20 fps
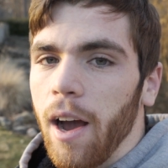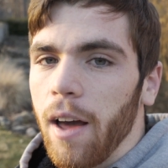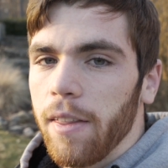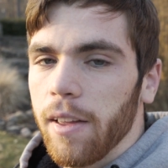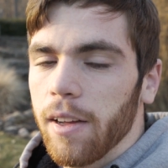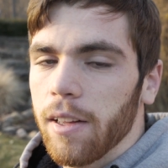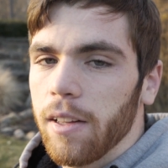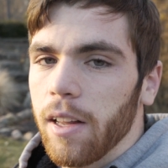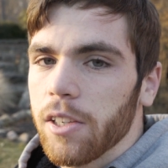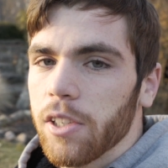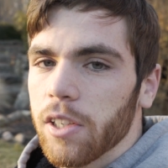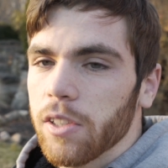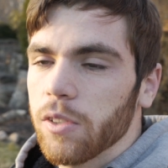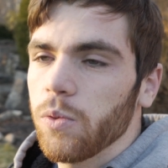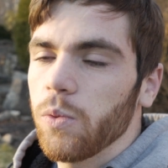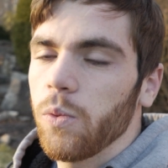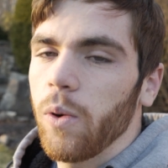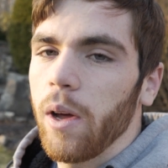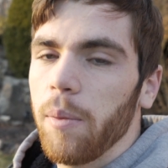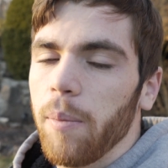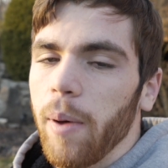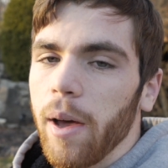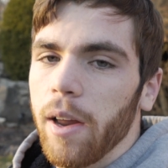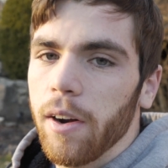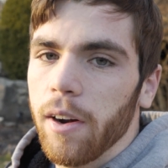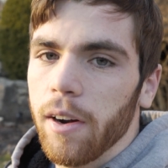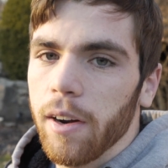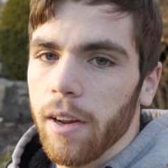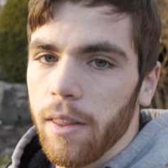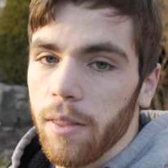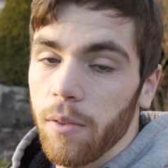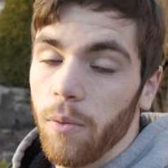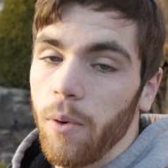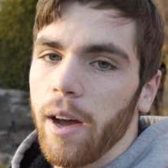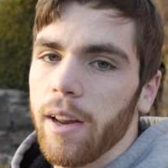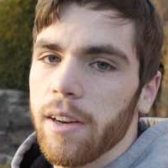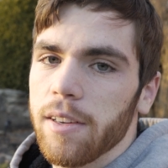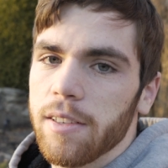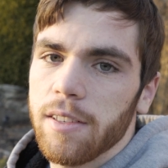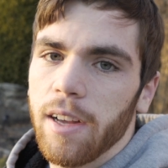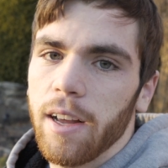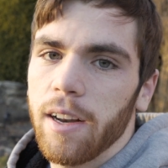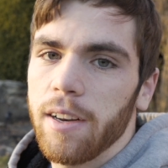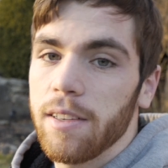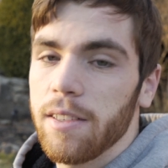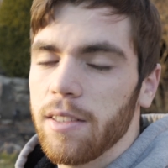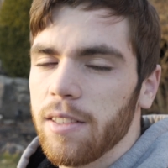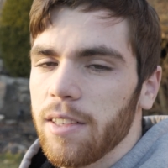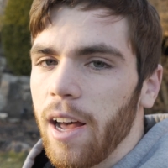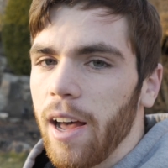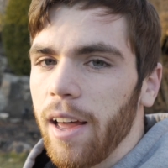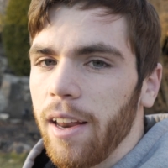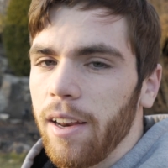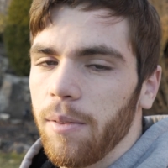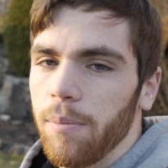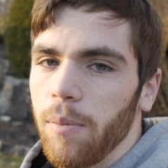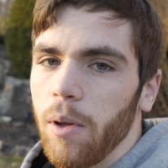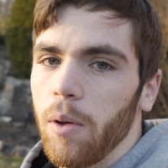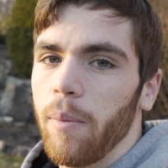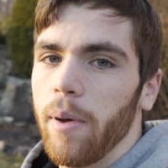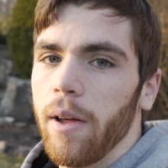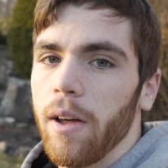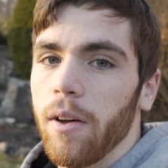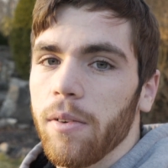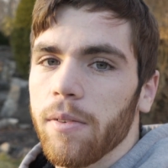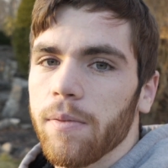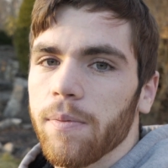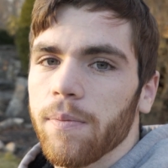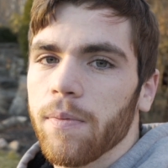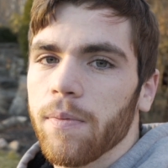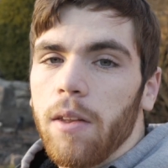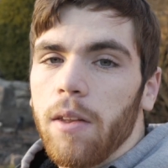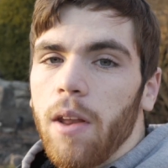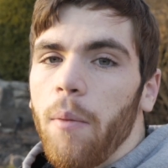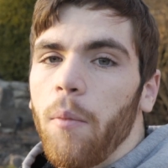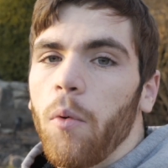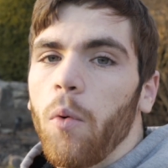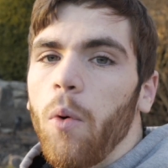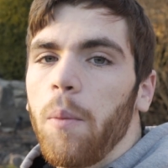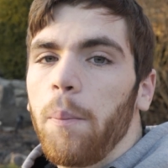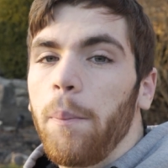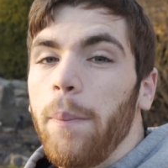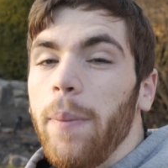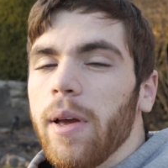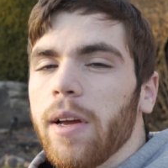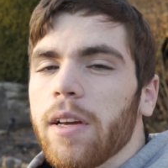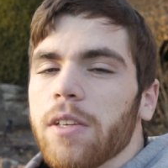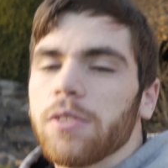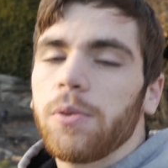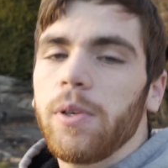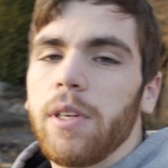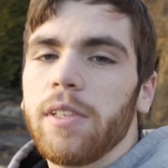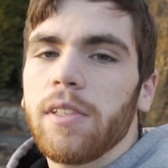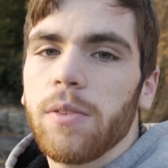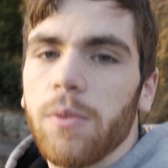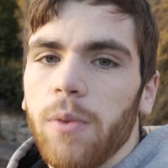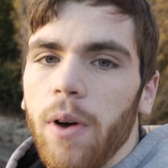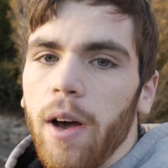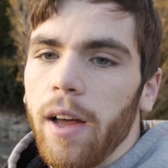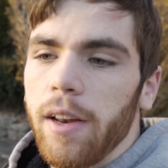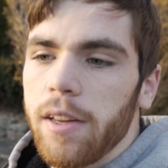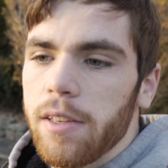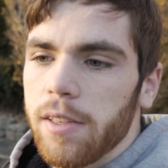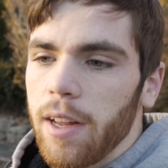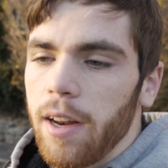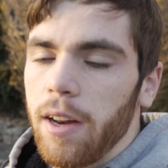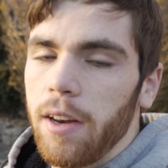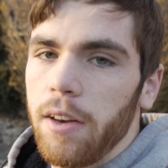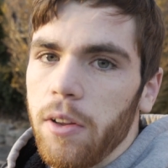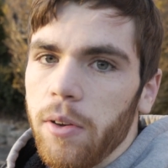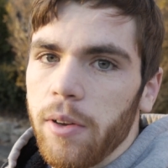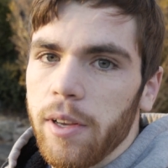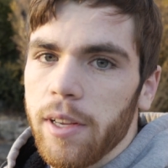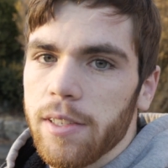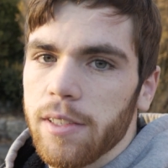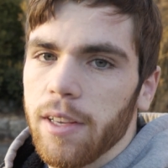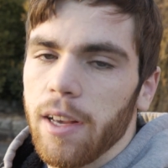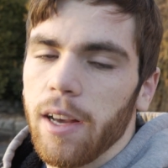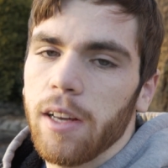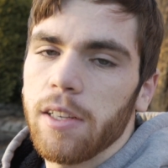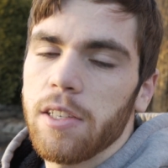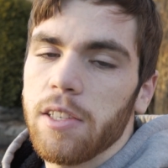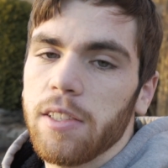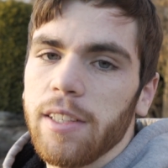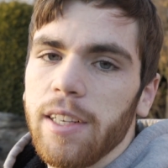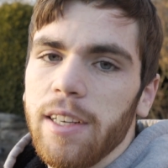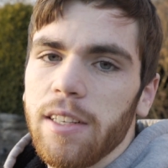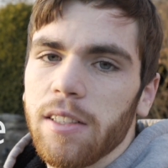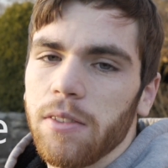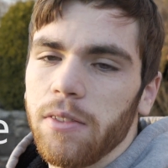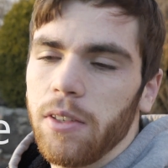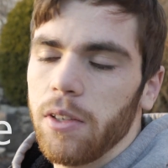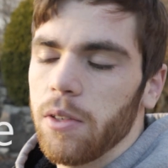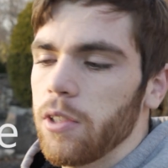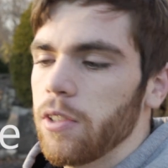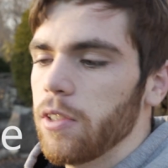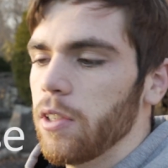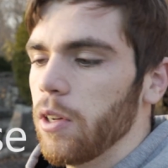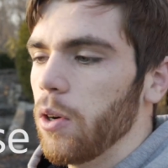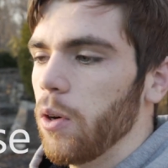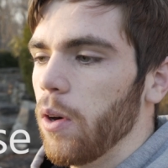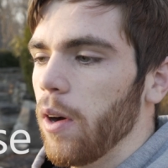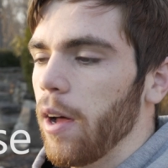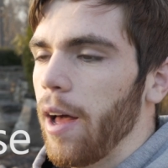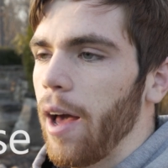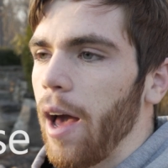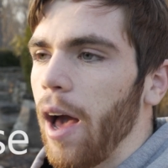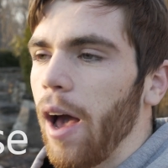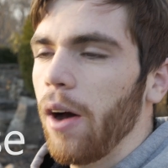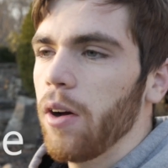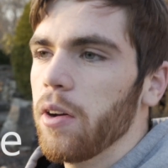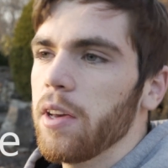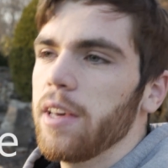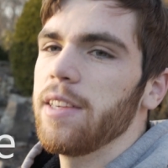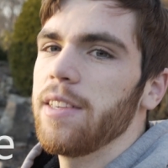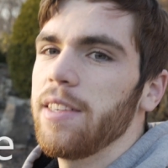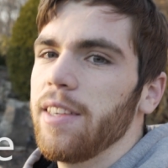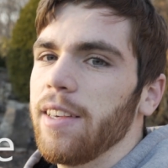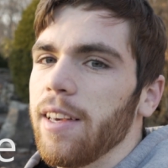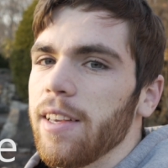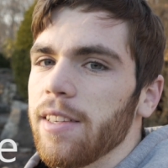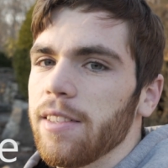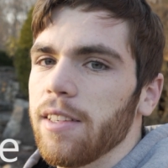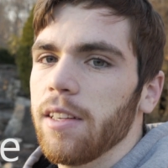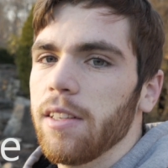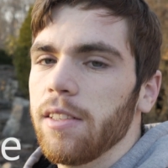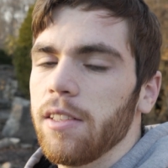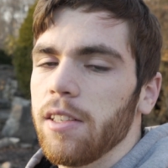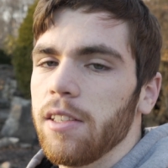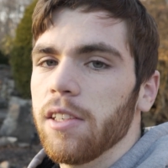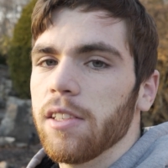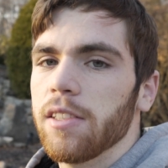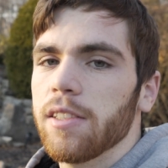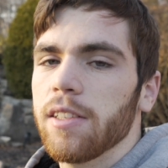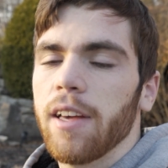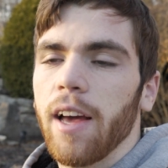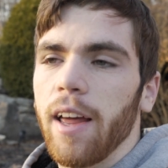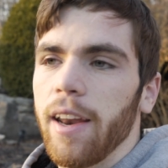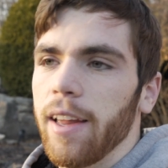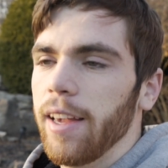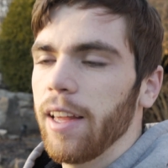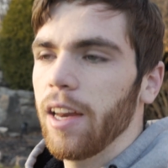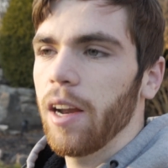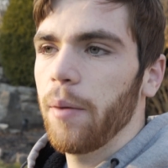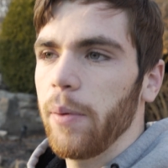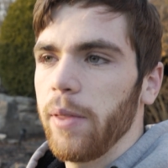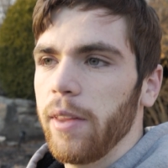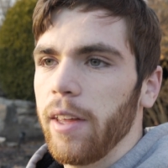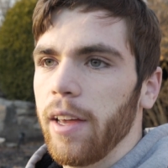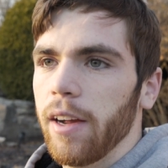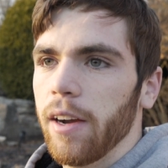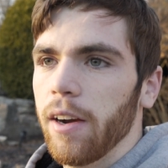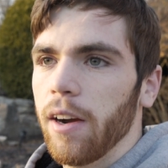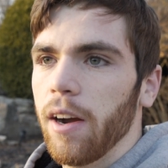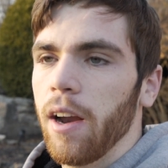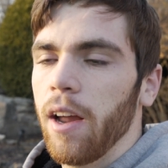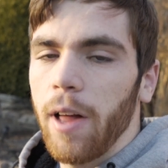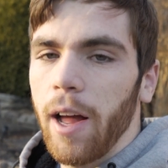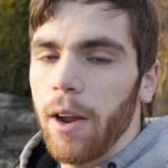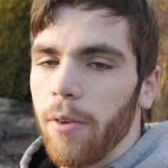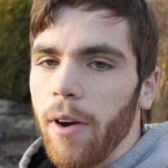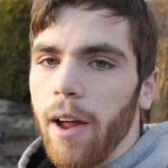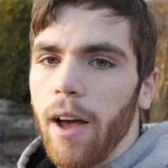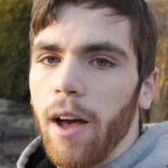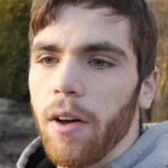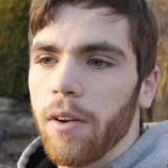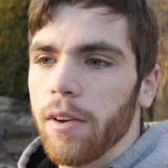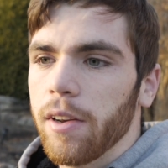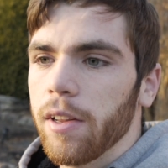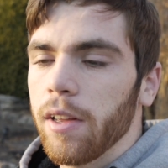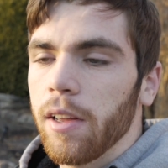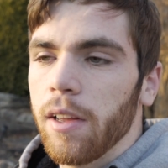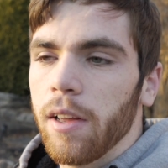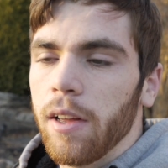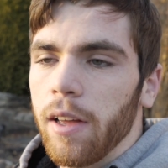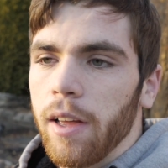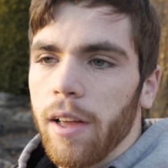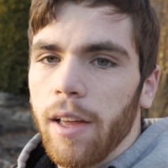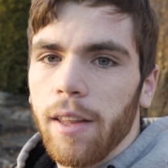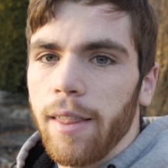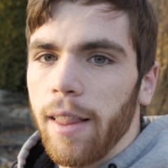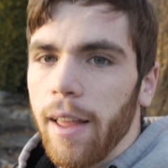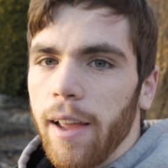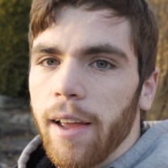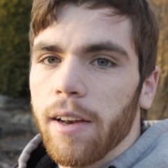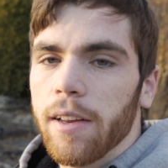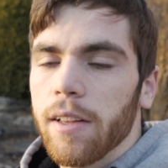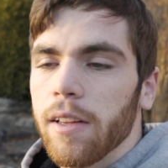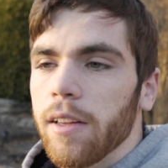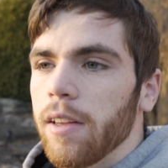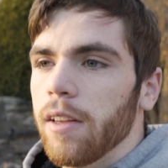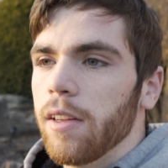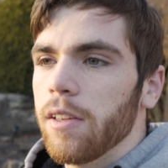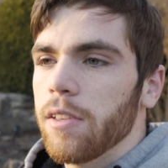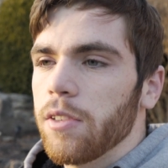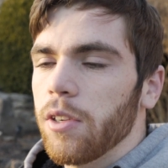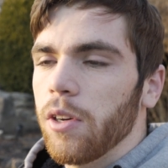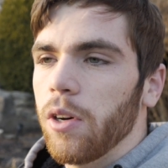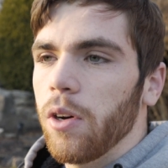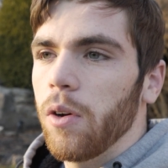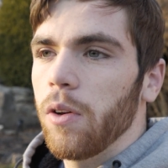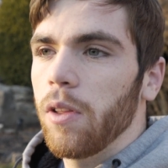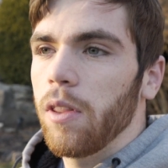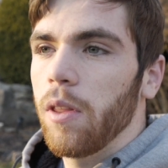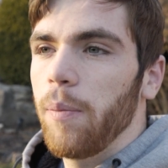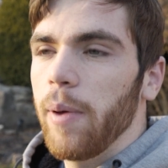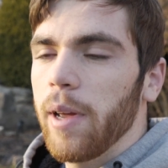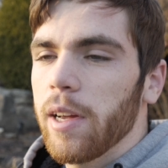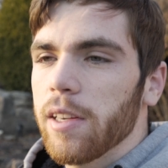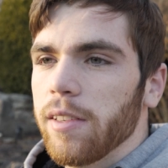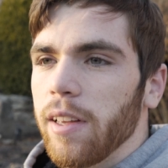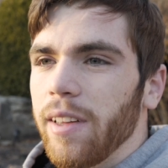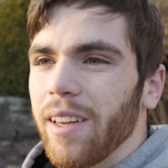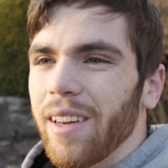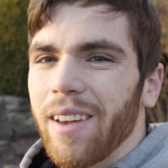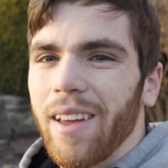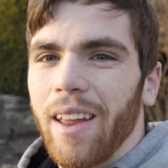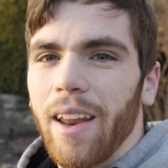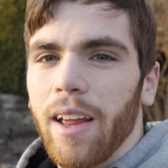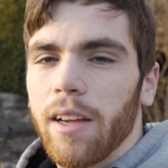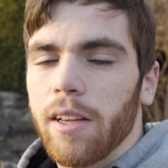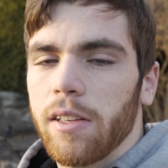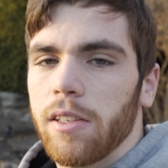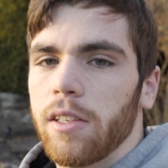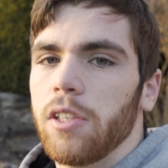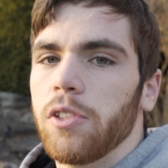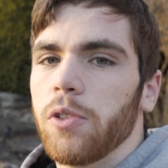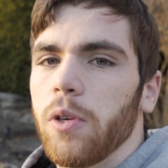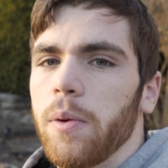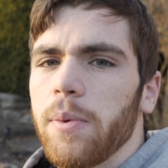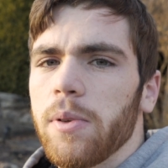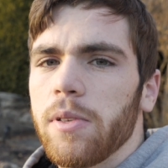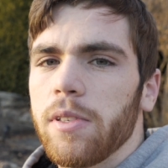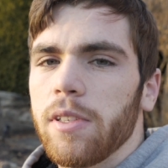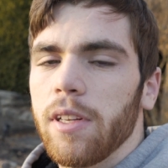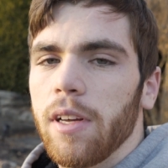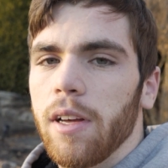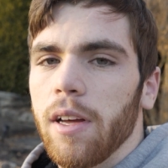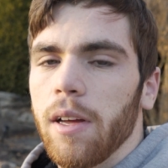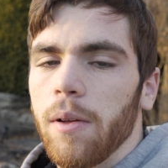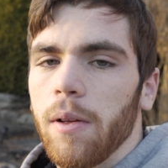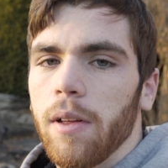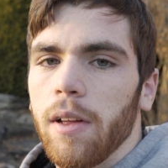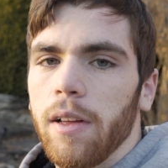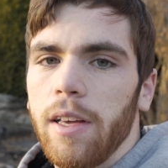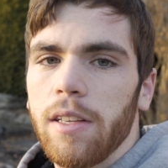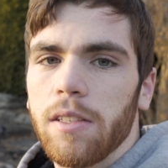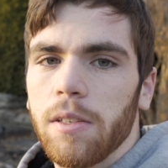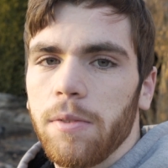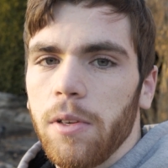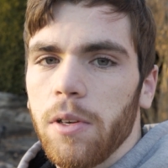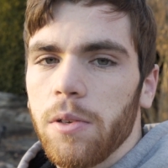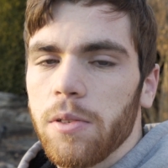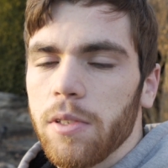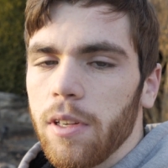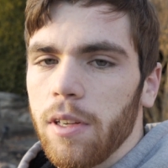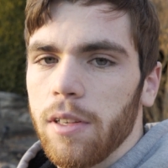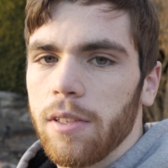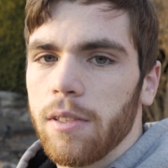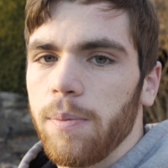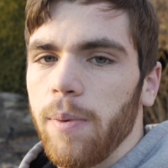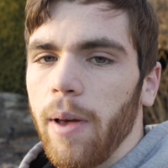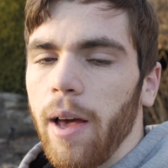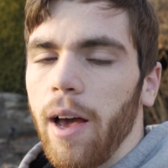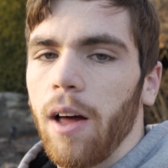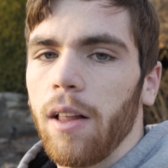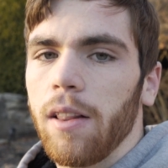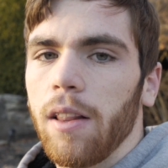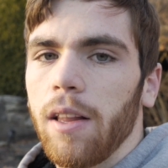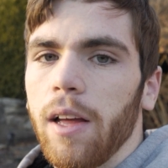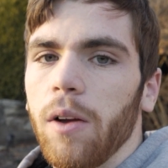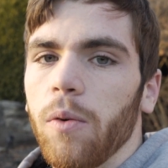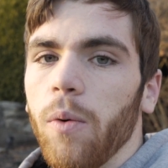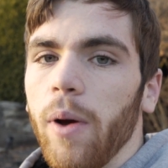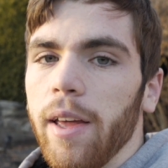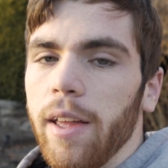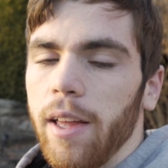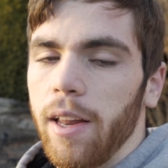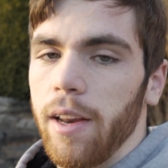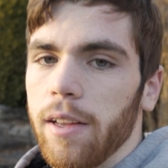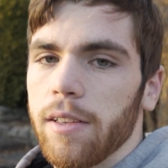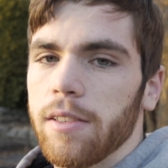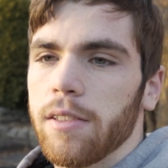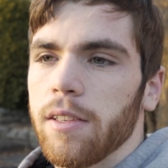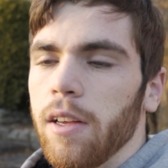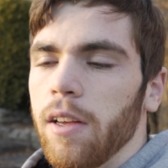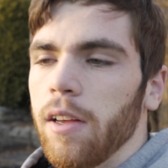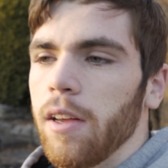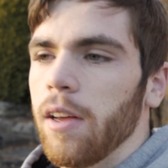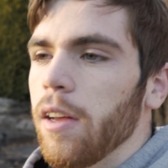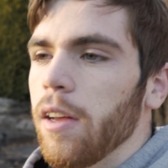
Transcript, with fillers: I think electric's way better and why I decided to design and build my own. The number one biggest reason why I decided to do it is uh, just ease of use. So how easy is it to just kind of get up in the air, fly around, and land? So the biggest thing that kind of contributes to ease of use is how lightweight it is.